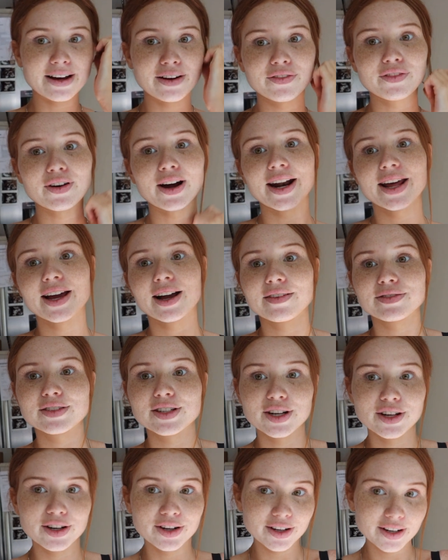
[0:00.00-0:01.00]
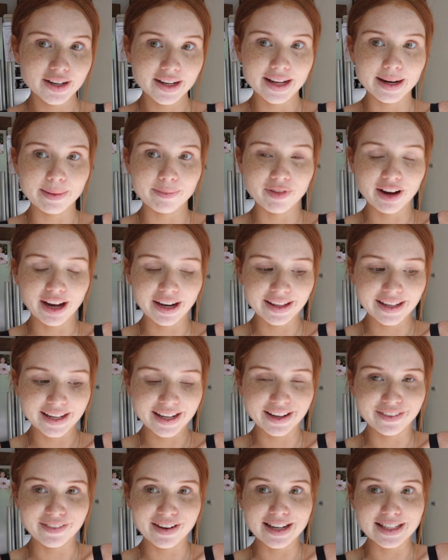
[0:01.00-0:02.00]
Friday afternoon and I'm finally
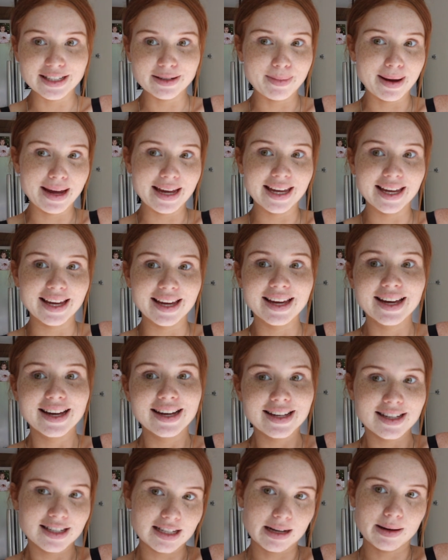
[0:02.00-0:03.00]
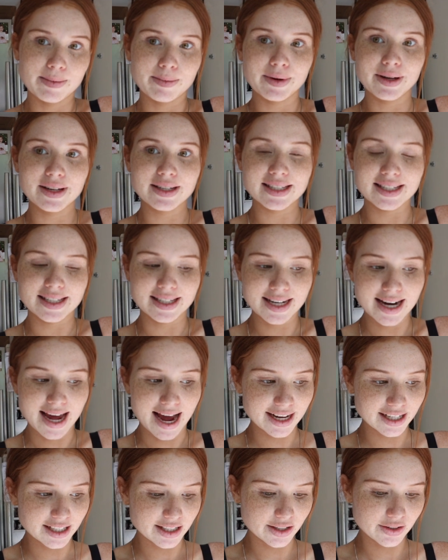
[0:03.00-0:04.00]
getting around to making some
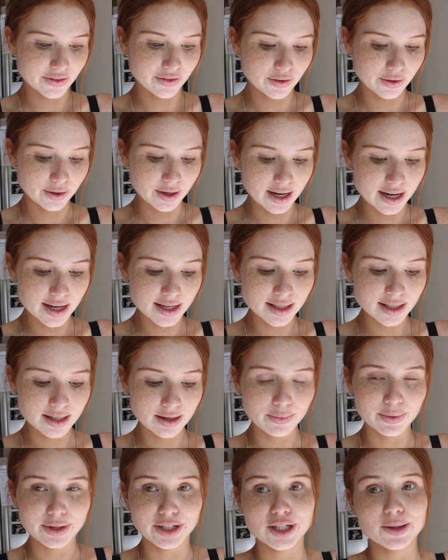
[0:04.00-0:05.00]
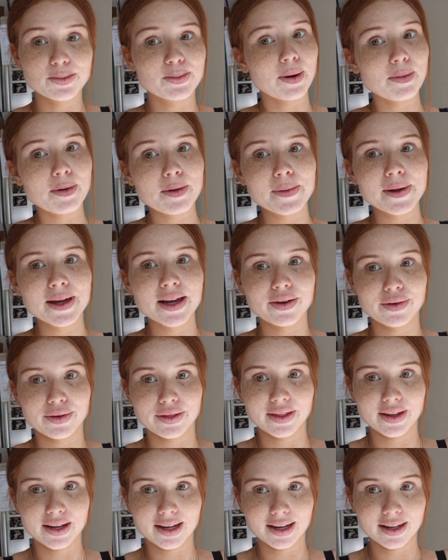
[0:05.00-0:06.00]
snacks for us, which is probably a
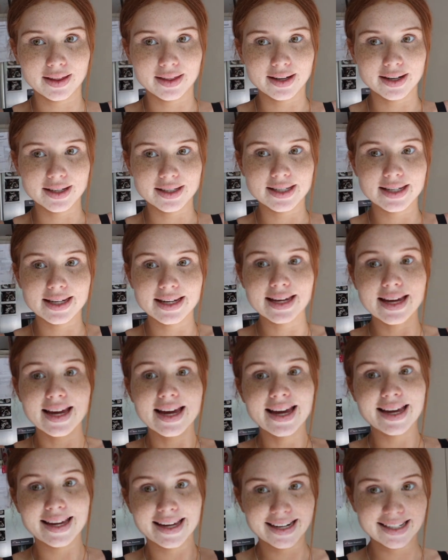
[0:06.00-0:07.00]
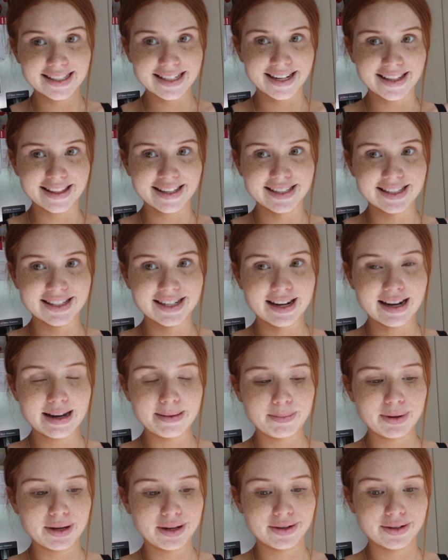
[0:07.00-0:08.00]
good thing that it's getting done at this
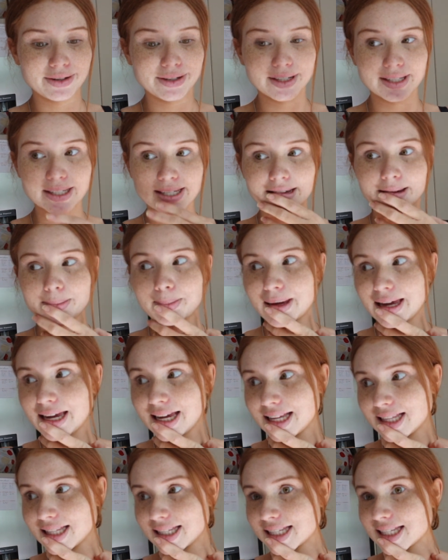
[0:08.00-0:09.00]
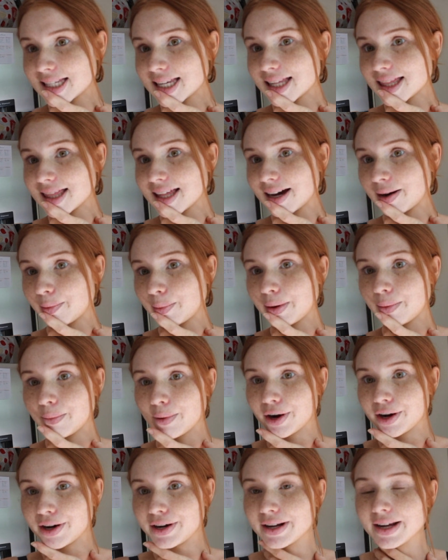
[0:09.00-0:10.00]
time because it means that we
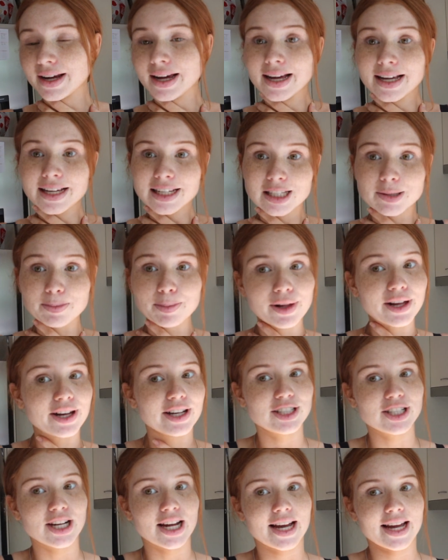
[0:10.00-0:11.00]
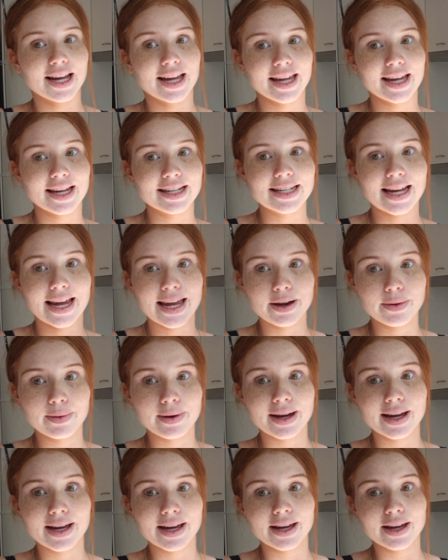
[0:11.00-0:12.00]
won't splurge out and get
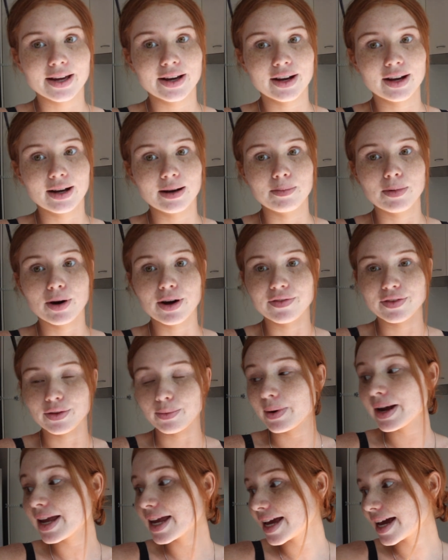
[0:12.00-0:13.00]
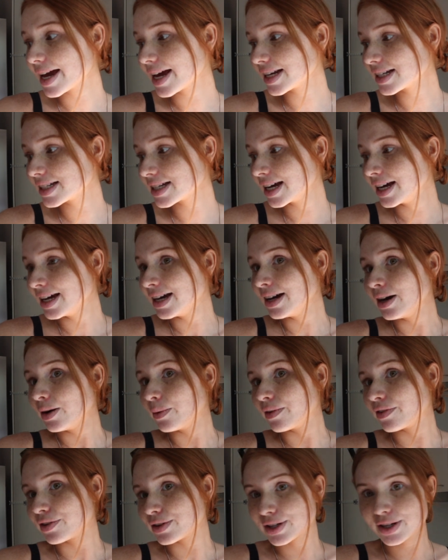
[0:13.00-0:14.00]
takeaway over the weekend.
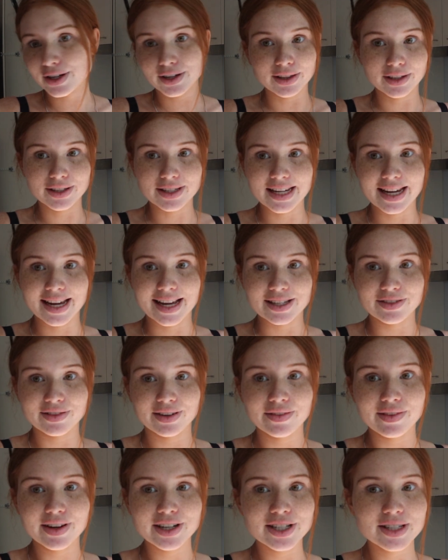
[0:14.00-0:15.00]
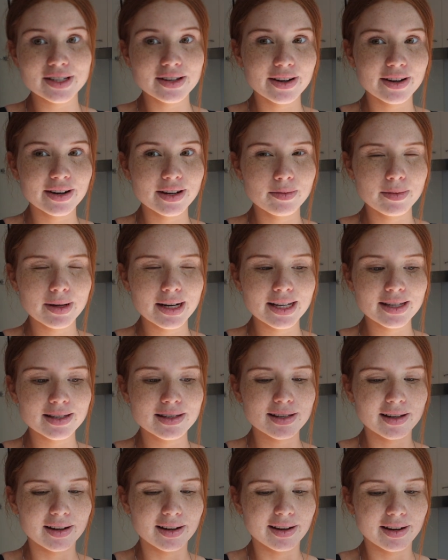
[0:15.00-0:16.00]
We've also got lots of house renovations going on at the minute,
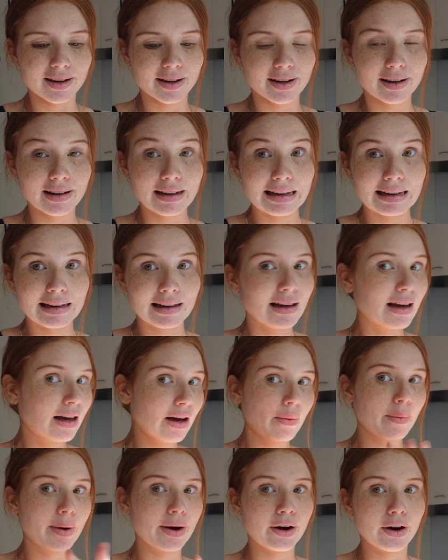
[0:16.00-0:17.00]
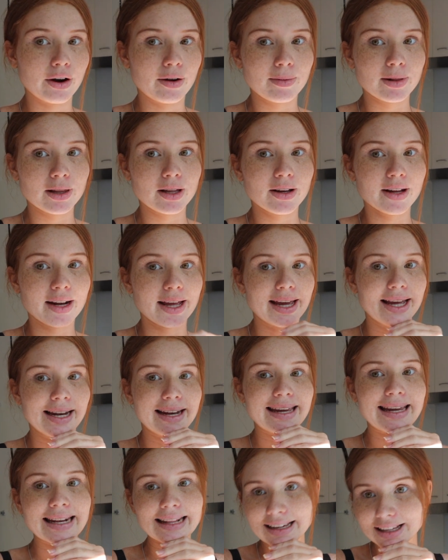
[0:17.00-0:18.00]
so we're home a lot
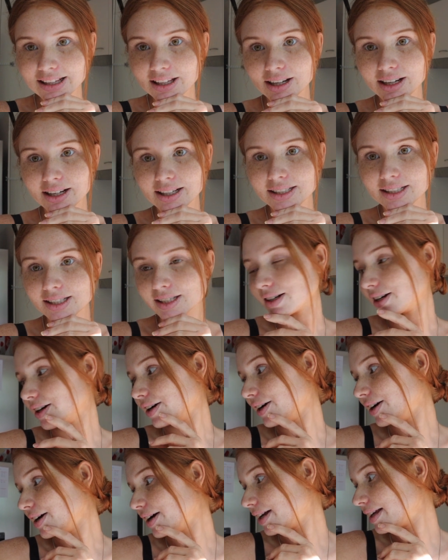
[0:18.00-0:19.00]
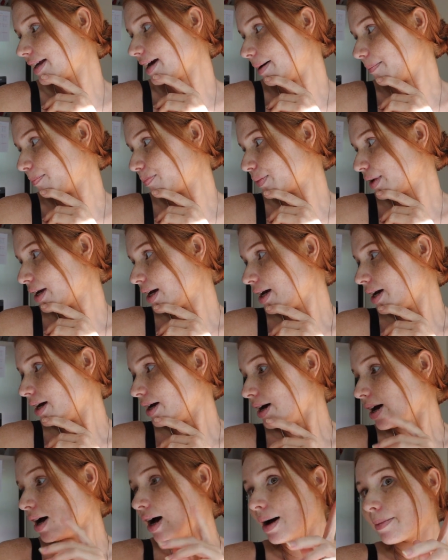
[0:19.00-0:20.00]
and eating a lot, so yeah.
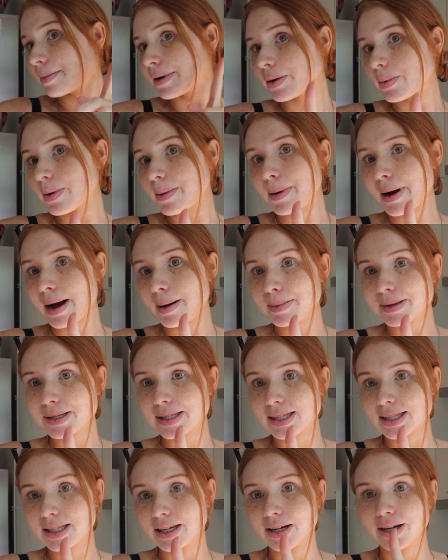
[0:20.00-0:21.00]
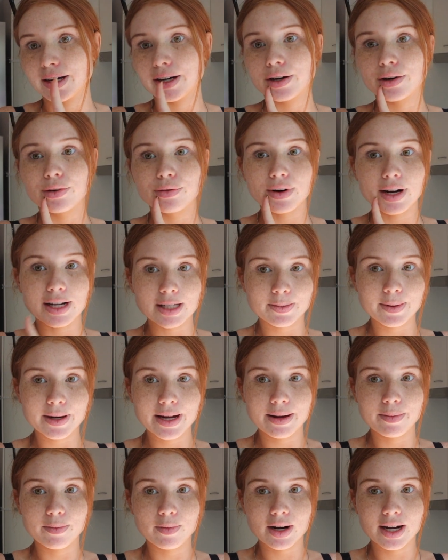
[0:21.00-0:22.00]
I'm gonna whip up the raspberry
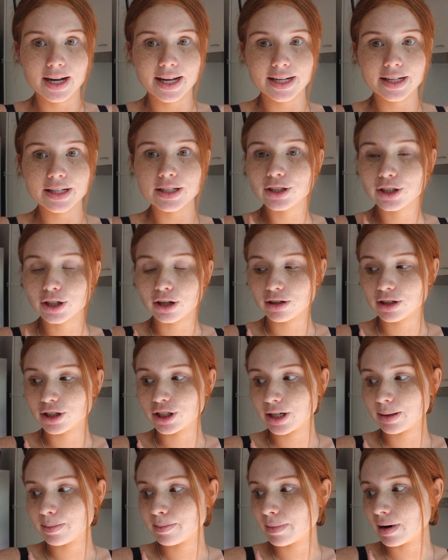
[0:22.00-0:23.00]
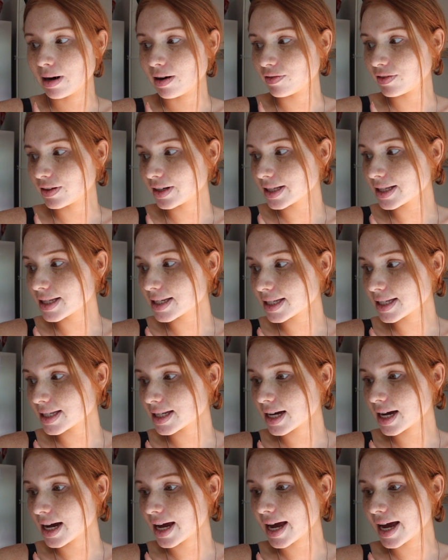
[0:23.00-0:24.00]
and white choc chip muffins.
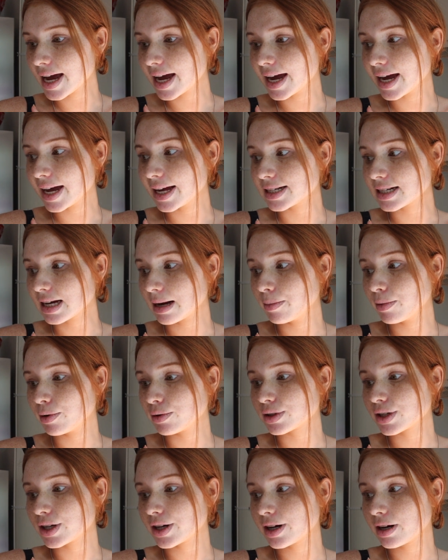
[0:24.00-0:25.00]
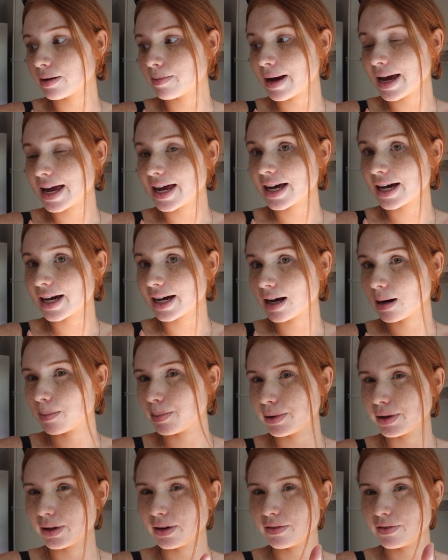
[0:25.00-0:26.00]
And I'm also going to make a
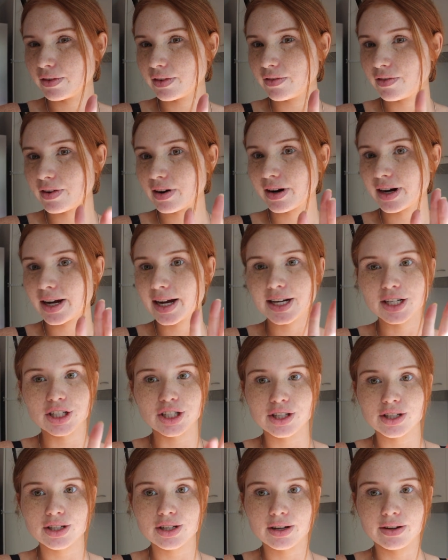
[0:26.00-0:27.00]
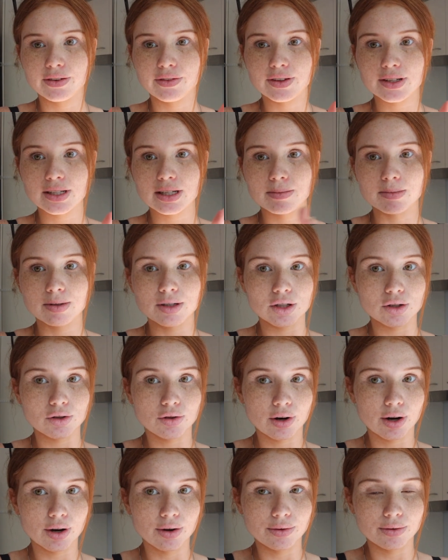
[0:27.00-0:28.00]
couple of variations of some
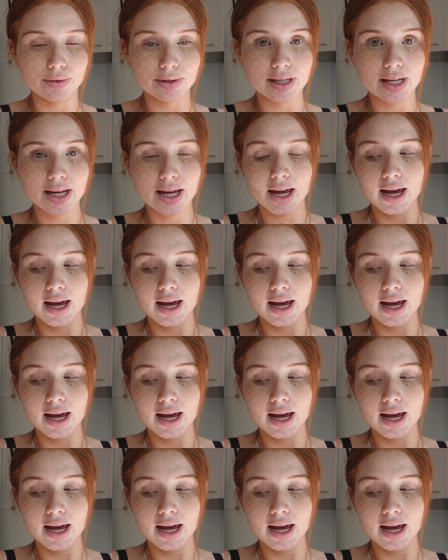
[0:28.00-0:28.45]
scrolls.